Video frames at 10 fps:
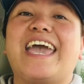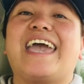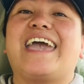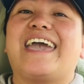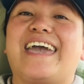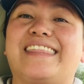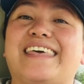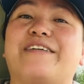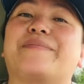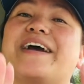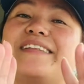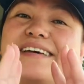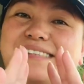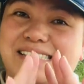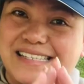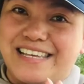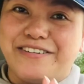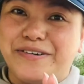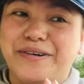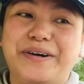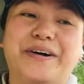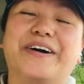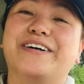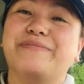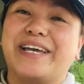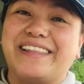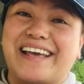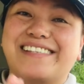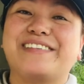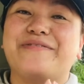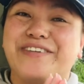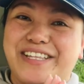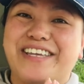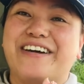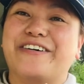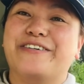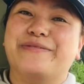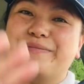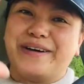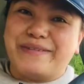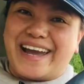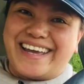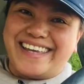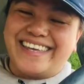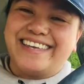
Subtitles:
and I'm gonna see you on my next video. Bye